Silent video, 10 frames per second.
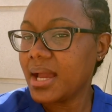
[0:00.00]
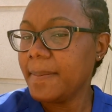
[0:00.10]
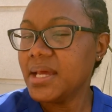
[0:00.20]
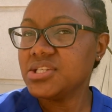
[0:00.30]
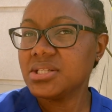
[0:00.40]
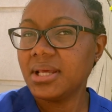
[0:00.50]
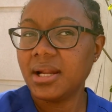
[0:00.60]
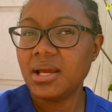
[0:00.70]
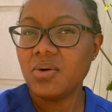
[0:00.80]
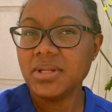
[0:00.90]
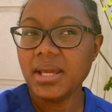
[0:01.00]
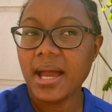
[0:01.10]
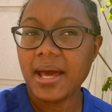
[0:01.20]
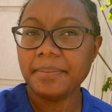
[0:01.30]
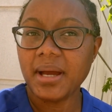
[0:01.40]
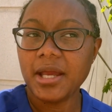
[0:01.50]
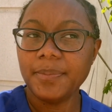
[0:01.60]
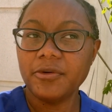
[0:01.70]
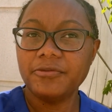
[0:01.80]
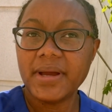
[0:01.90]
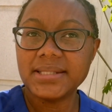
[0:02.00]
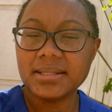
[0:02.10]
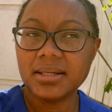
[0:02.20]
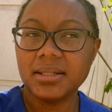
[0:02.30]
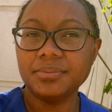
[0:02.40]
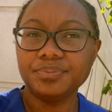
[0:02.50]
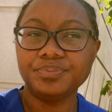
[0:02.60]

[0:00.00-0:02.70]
I mentioned that I only had my professor